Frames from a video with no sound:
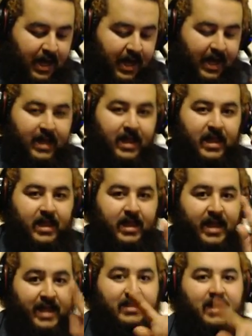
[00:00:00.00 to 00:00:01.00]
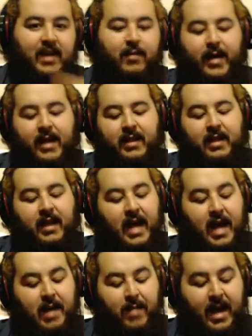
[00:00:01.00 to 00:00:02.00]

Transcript: And that's not a bad thing. I'm